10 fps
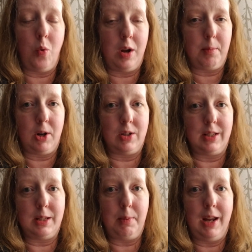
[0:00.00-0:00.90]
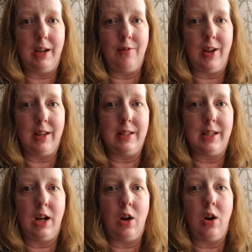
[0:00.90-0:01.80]
want to participate in Valley
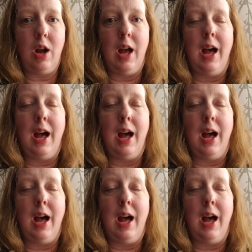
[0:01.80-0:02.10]
Scare,